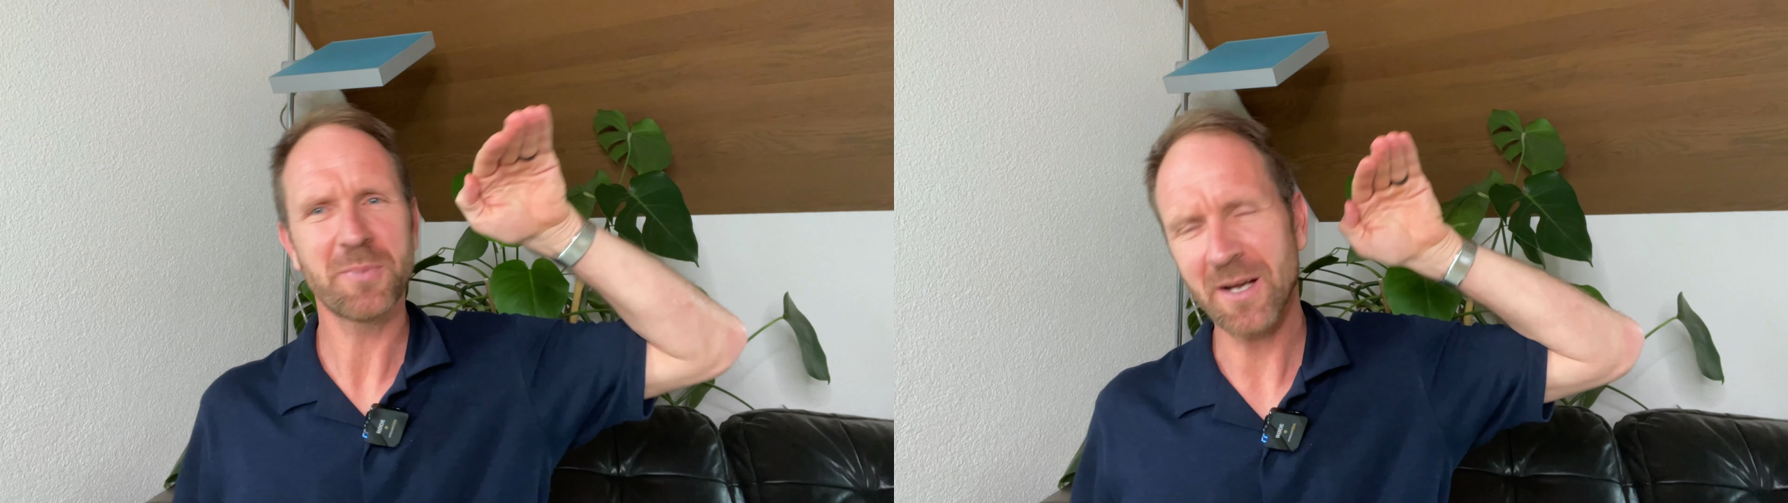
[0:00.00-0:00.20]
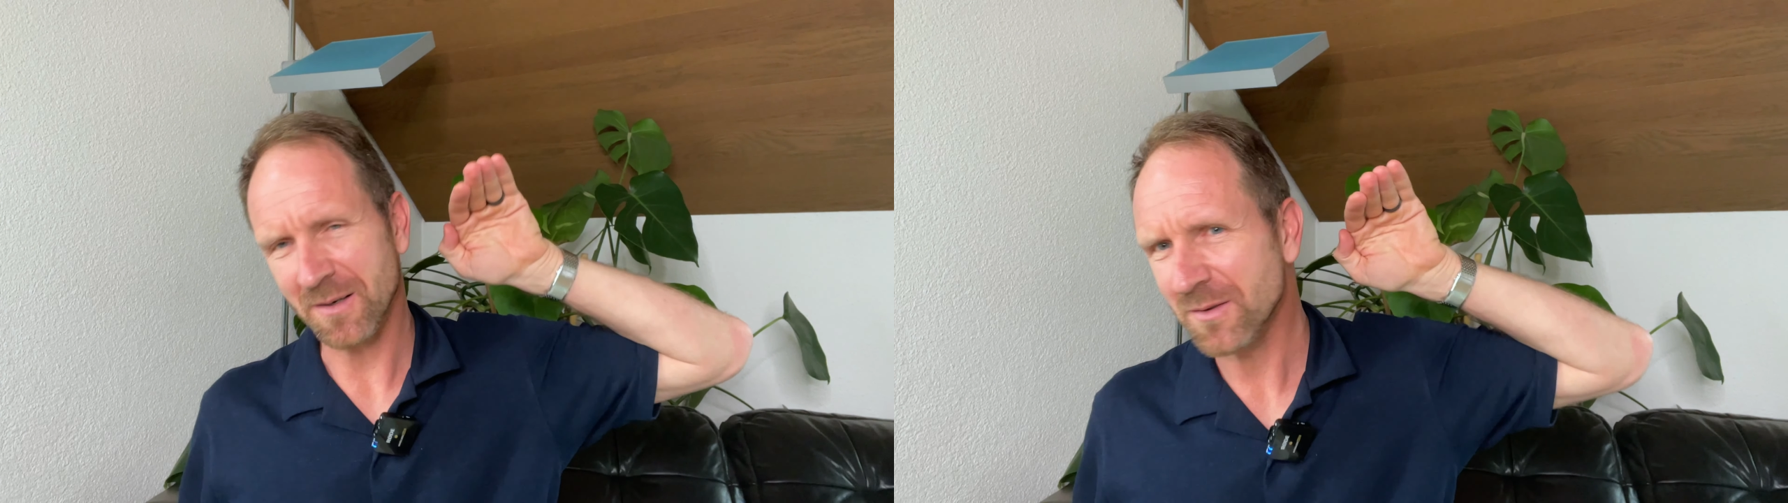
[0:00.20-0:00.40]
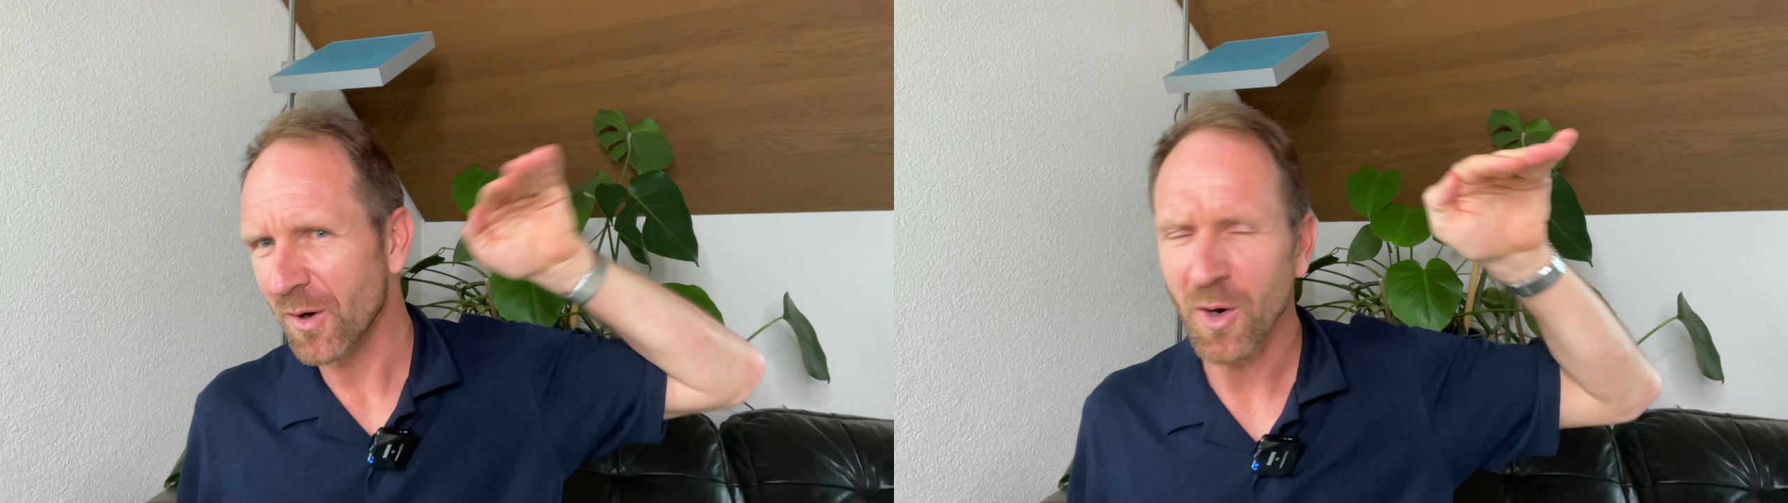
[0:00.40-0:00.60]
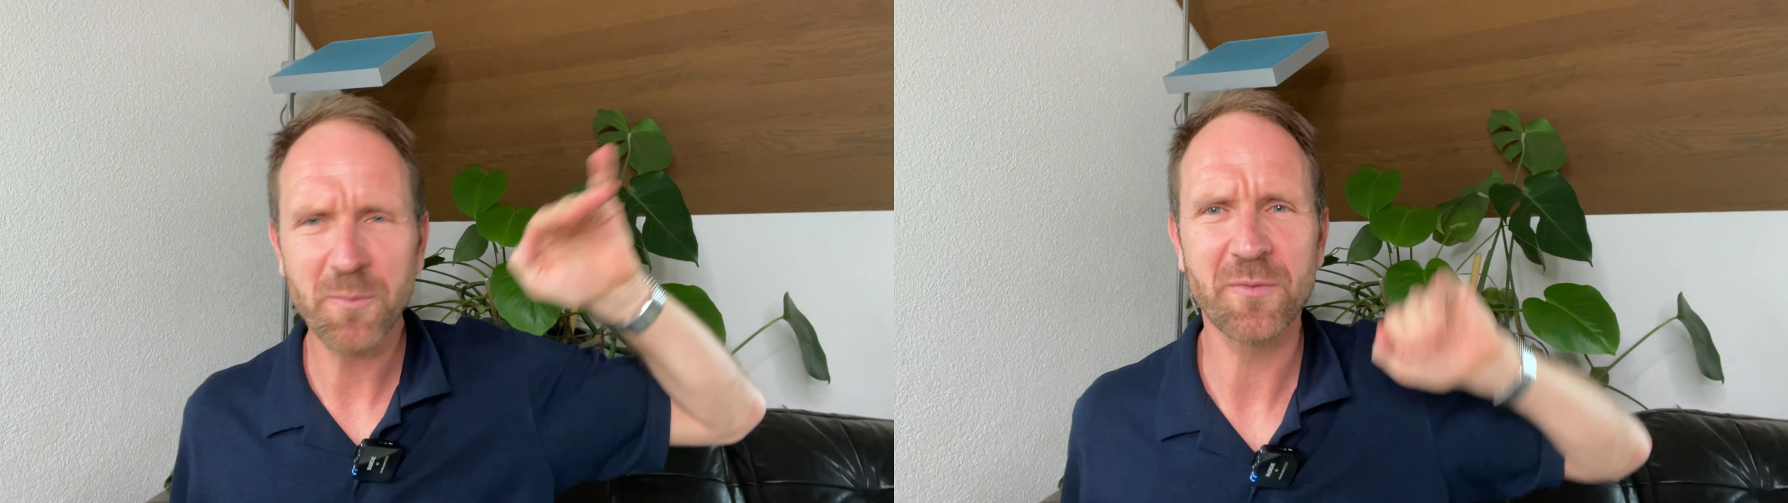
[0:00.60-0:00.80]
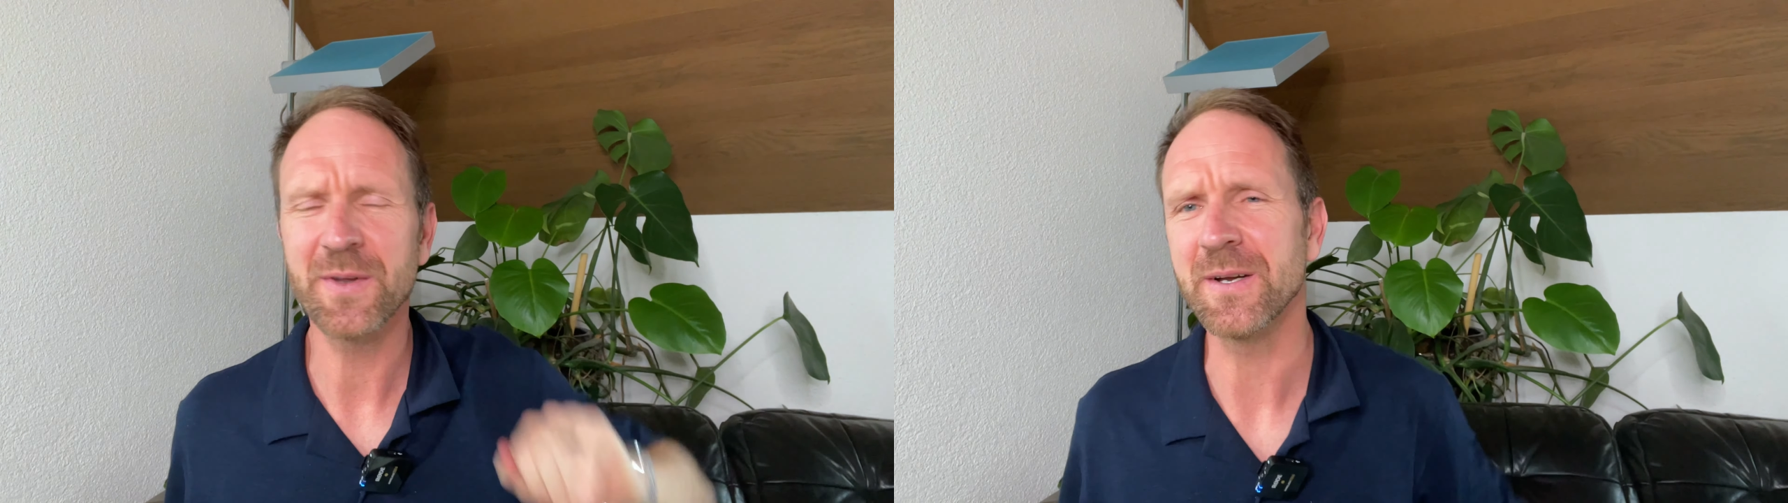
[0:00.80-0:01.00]
be our top
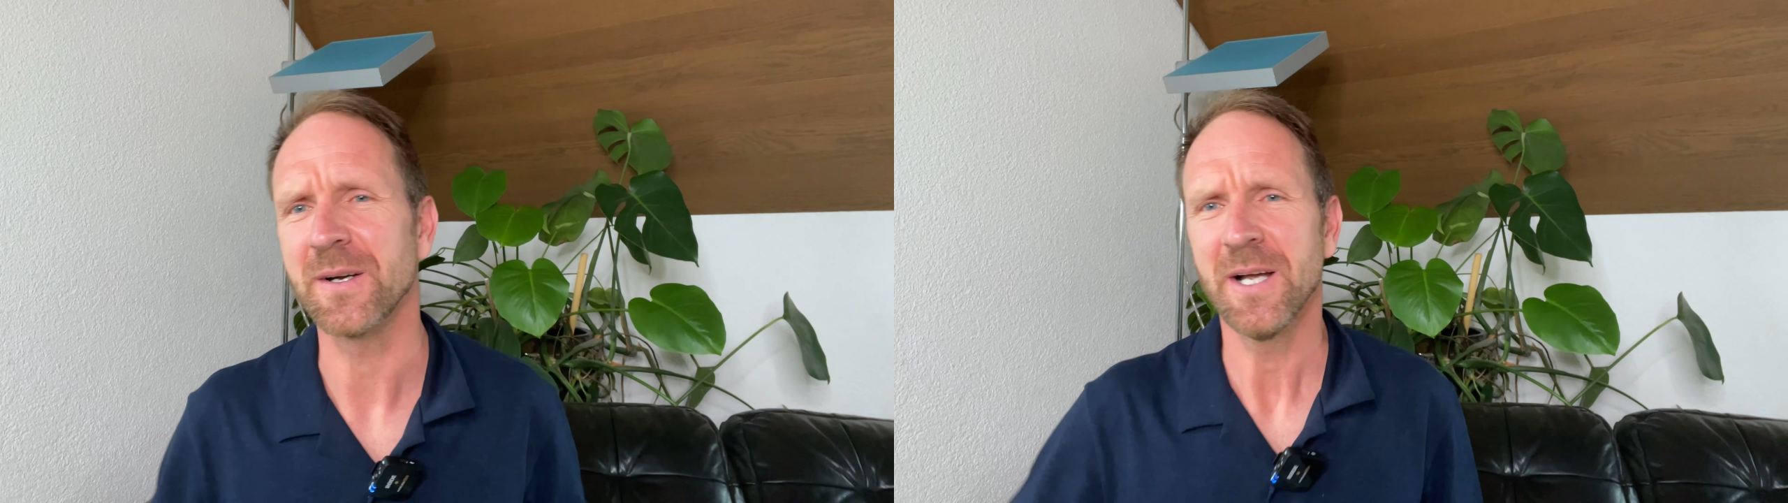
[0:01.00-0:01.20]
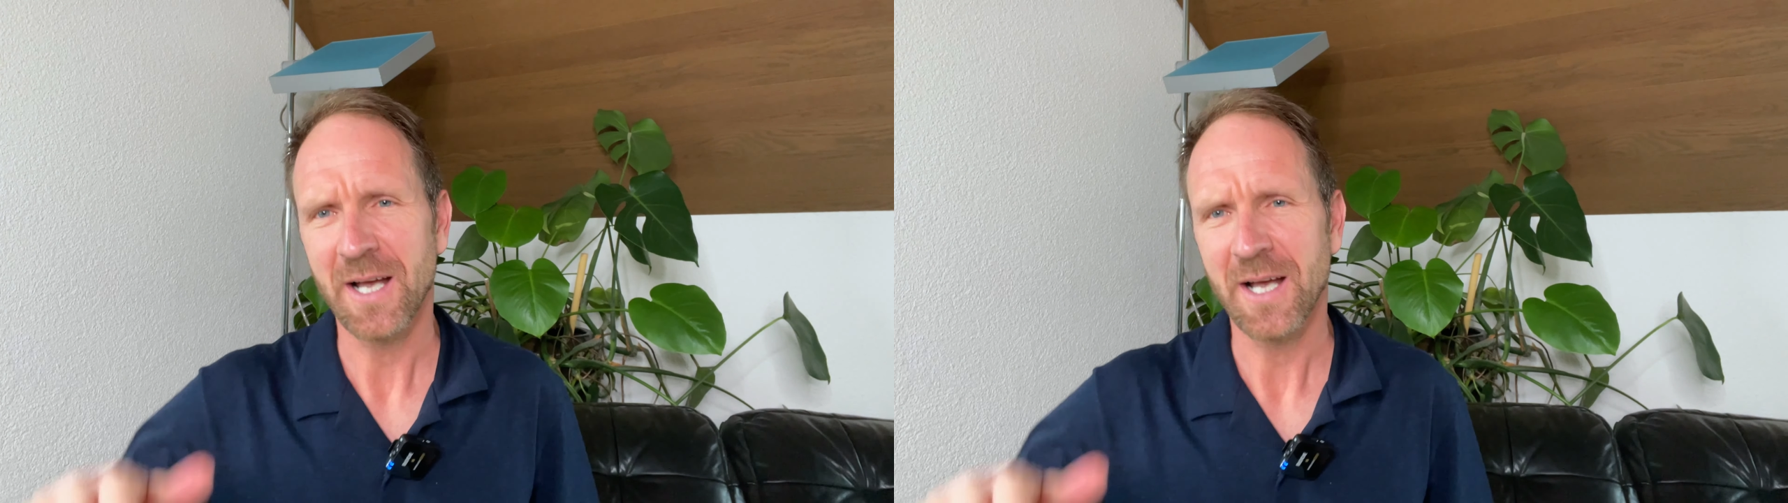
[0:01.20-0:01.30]
fear,